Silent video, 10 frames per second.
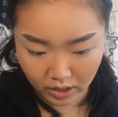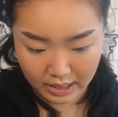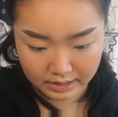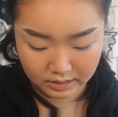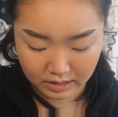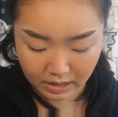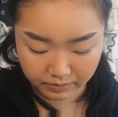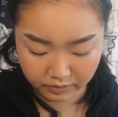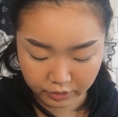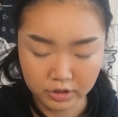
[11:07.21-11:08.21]
One last step,
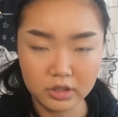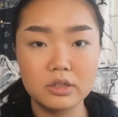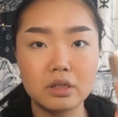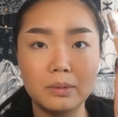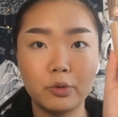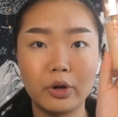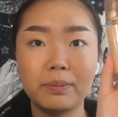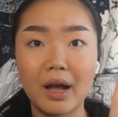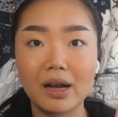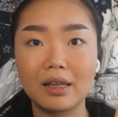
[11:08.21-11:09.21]
which is I'm going
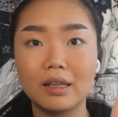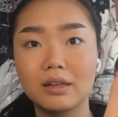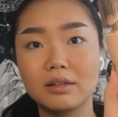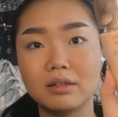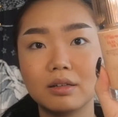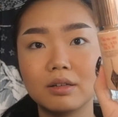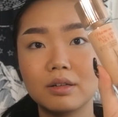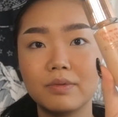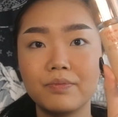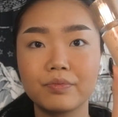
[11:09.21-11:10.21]
back in
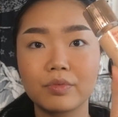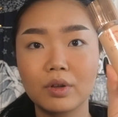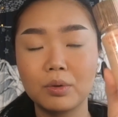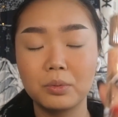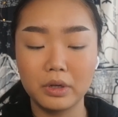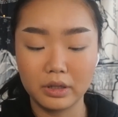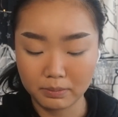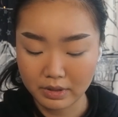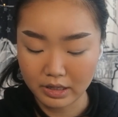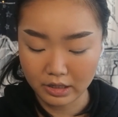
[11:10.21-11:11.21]
with
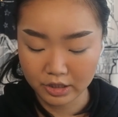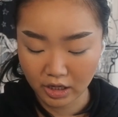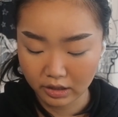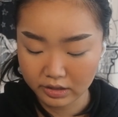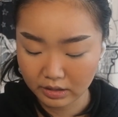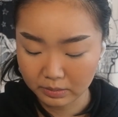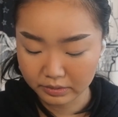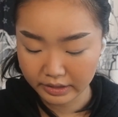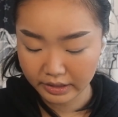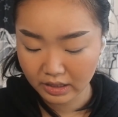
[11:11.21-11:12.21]
my Charlotte
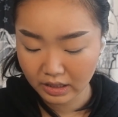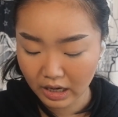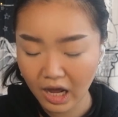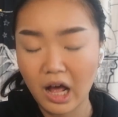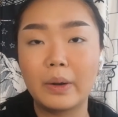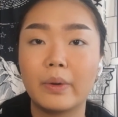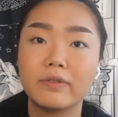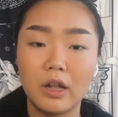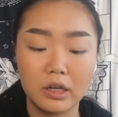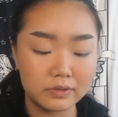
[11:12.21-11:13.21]
Tilbury Hollywood
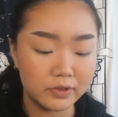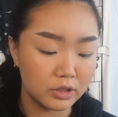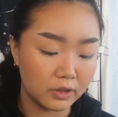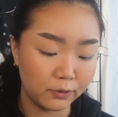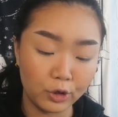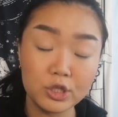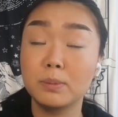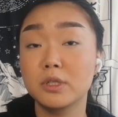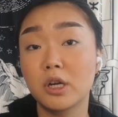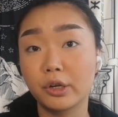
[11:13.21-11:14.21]
Flawless Filter for
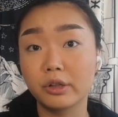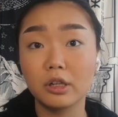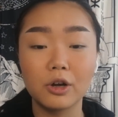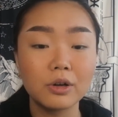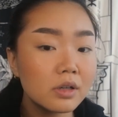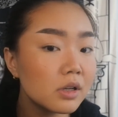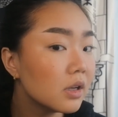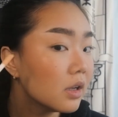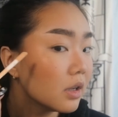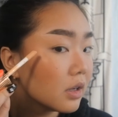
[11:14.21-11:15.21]
Superstar Youth Glow,
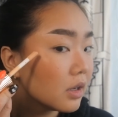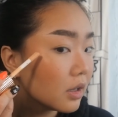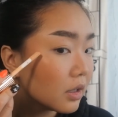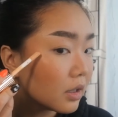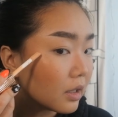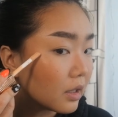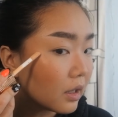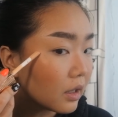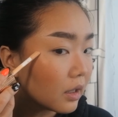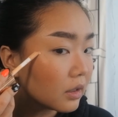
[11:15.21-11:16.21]

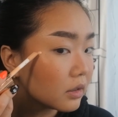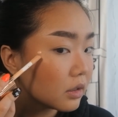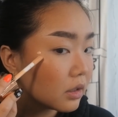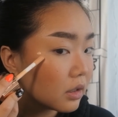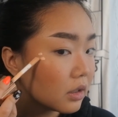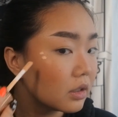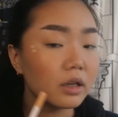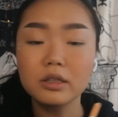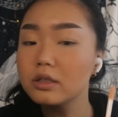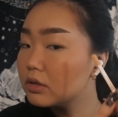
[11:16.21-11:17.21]
and
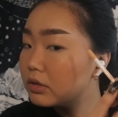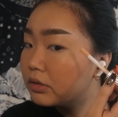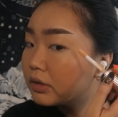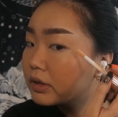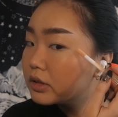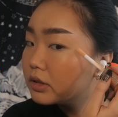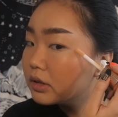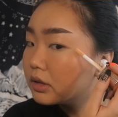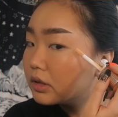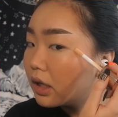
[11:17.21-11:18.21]
I do 2
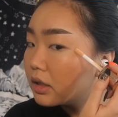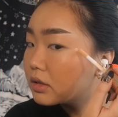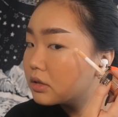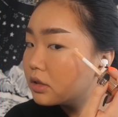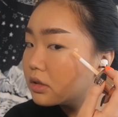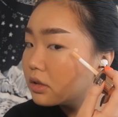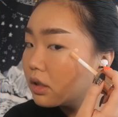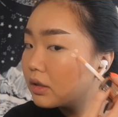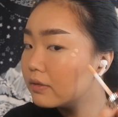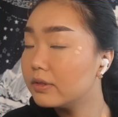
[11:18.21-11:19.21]
little dots just
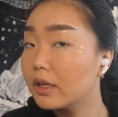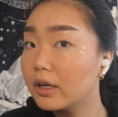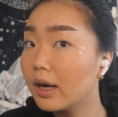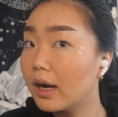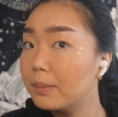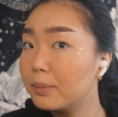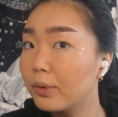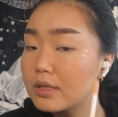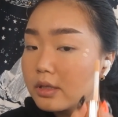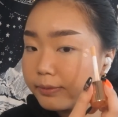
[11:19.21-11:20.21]
at the very high
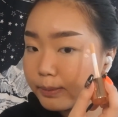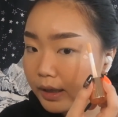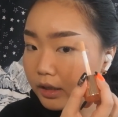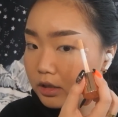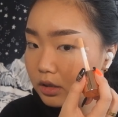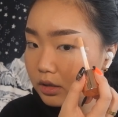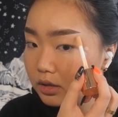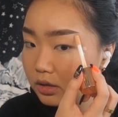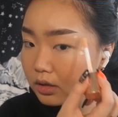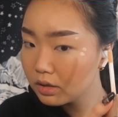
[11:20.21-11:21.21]
points of my
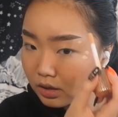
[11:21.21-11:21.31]
cheeks,